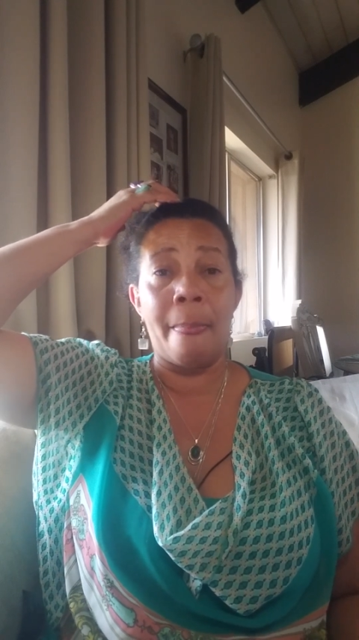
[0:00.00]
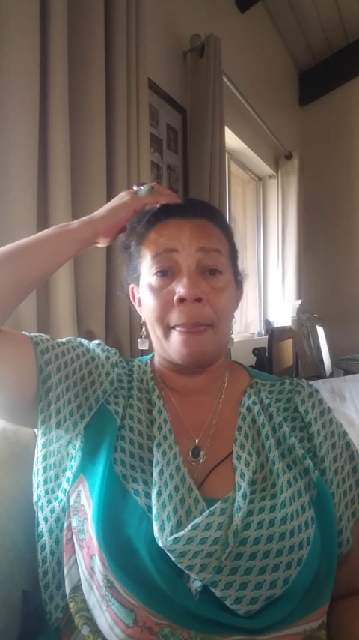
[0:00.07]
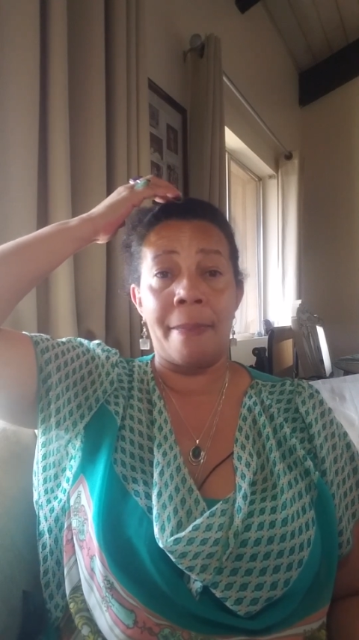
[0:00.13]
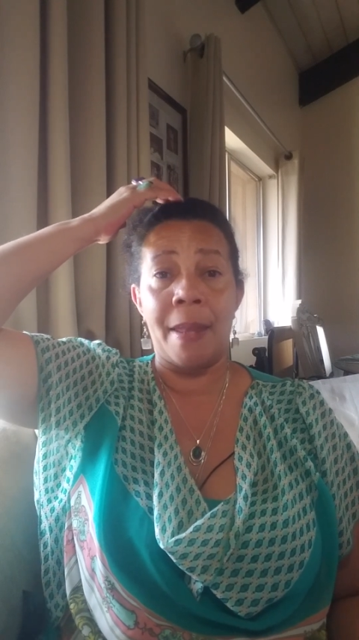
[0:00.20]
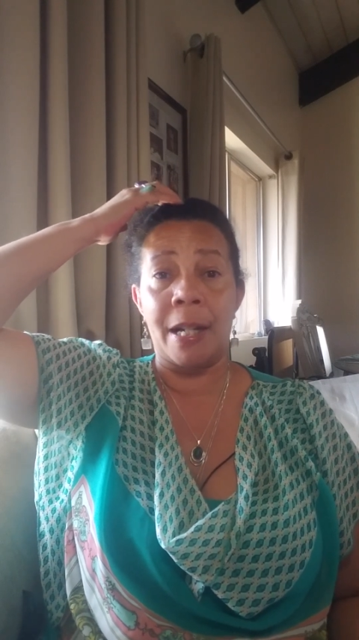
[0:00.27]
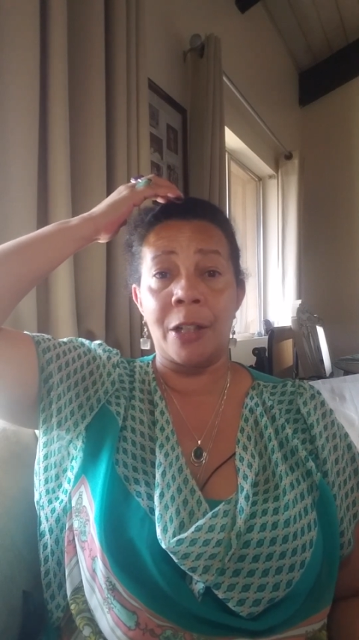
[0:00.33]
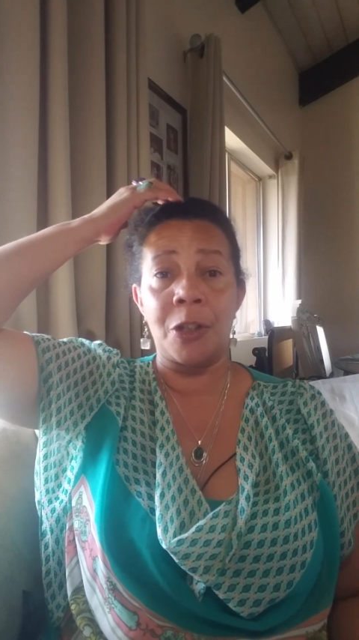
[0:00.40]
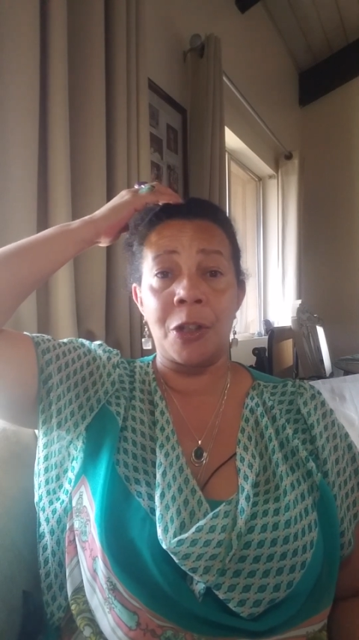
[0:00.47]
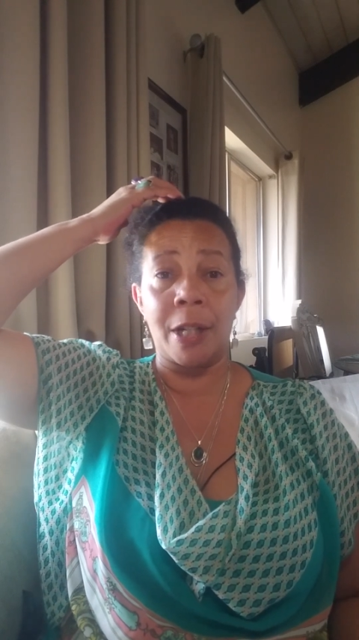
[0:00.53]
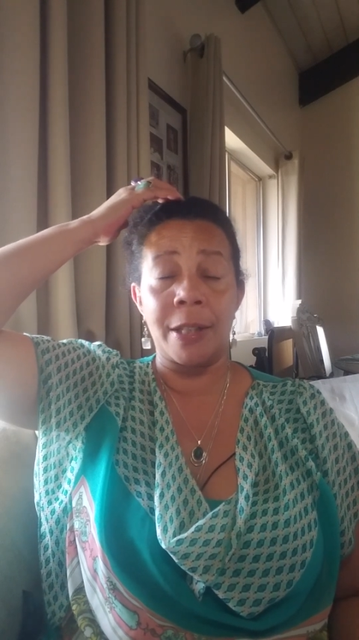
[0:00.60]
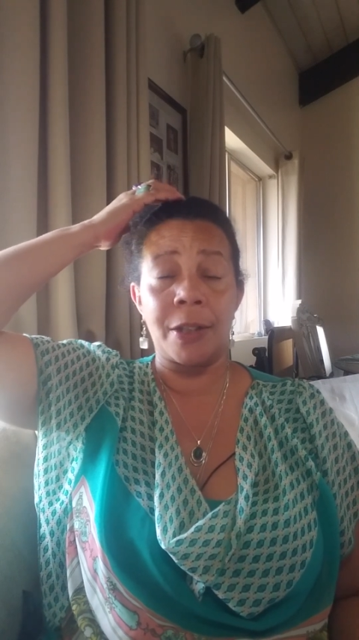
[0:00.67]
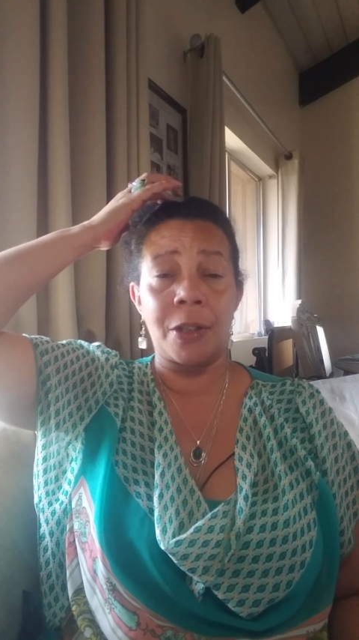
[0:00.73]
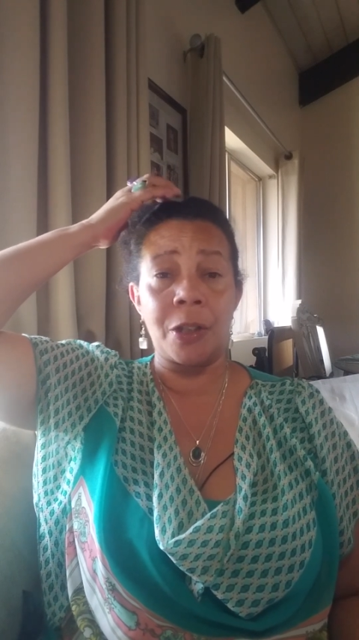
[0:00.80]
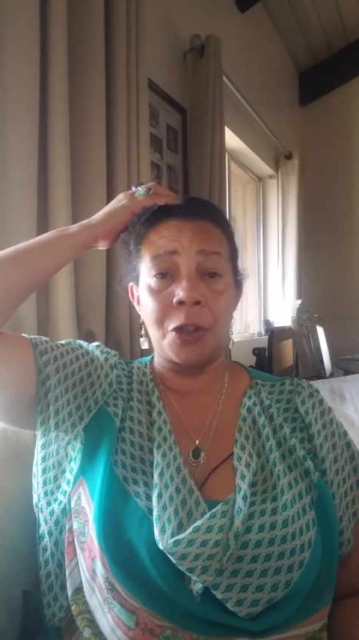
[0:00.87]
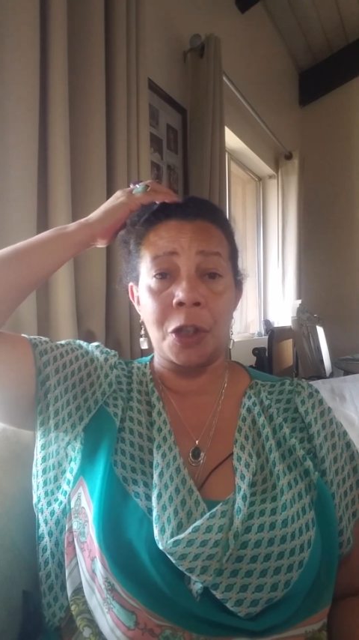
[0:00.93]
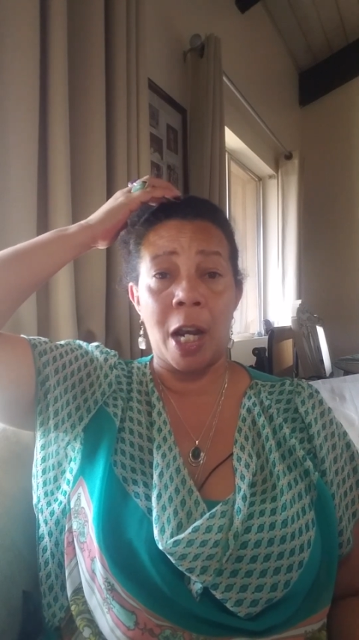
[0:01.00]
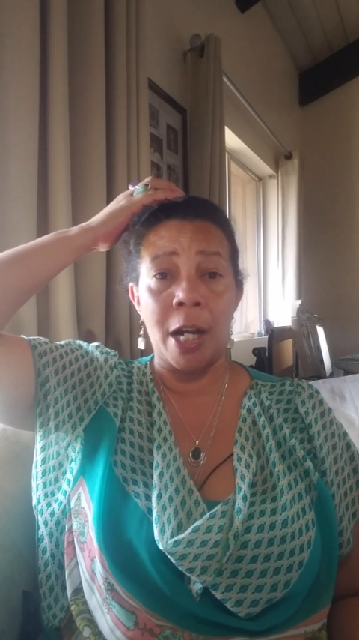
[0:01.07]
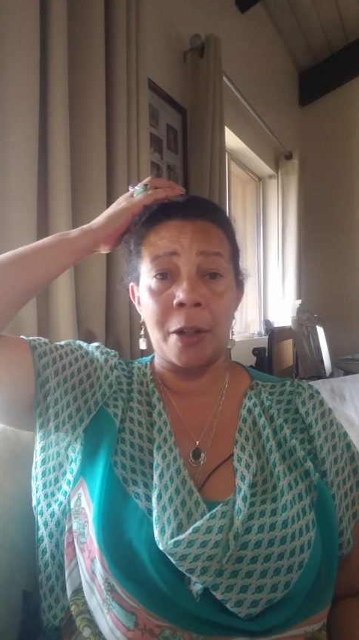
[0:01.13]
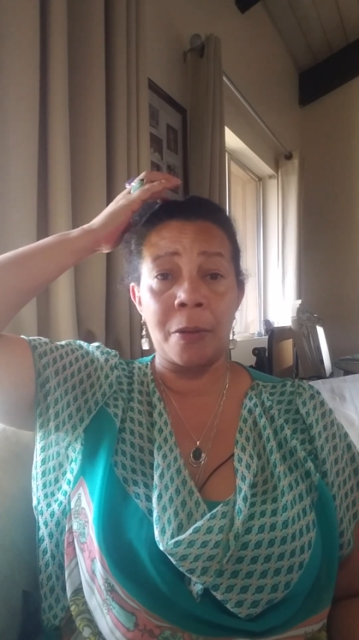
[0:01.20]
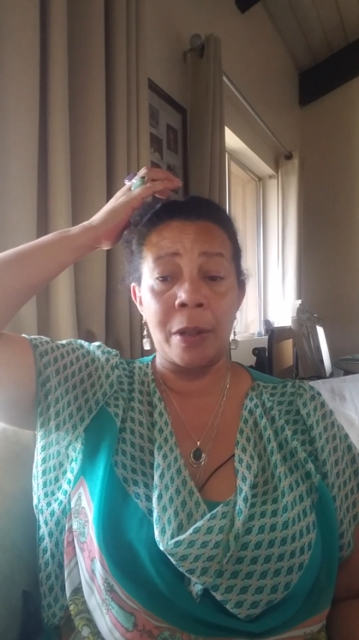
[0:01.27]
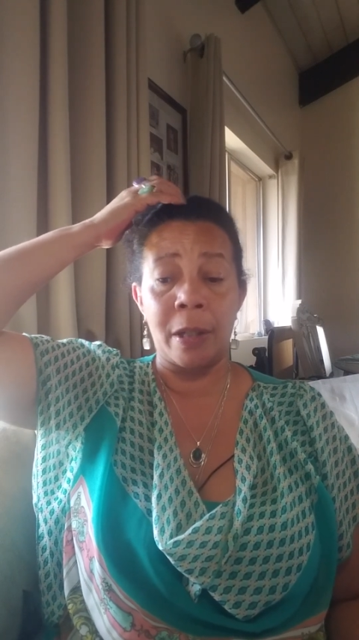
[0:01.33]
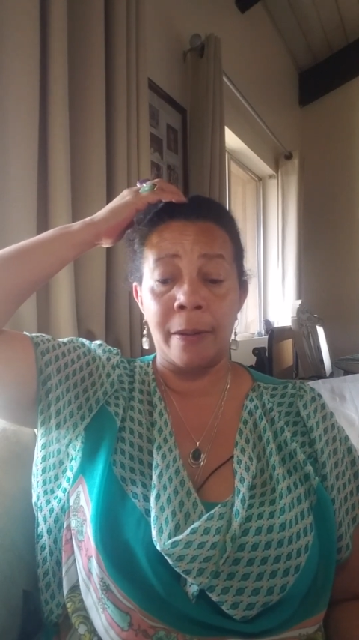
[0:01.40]
that adjusts the
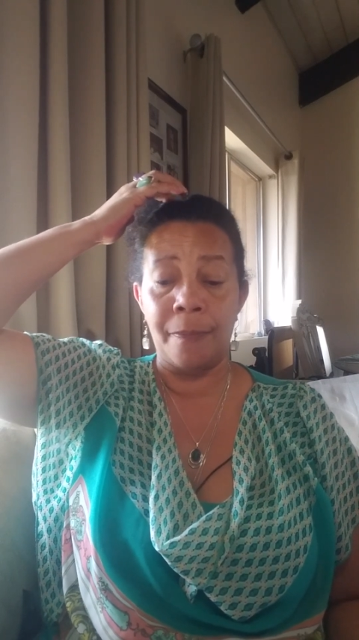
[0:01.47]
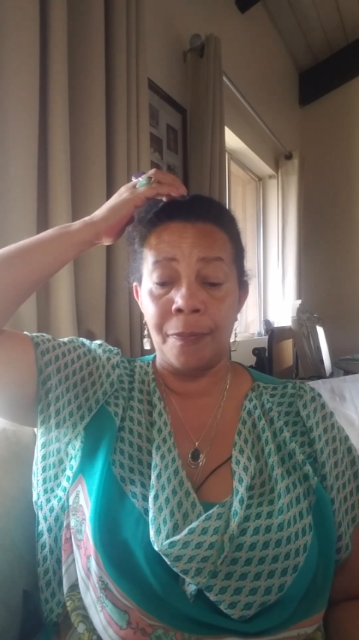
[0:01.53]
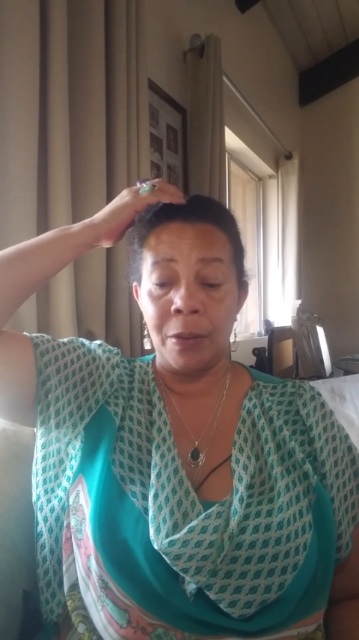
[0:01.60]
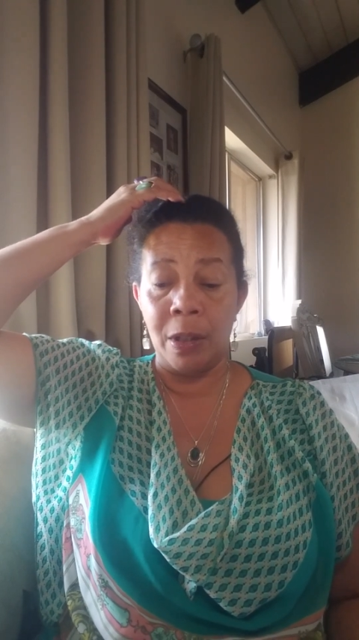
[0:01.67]
chakra,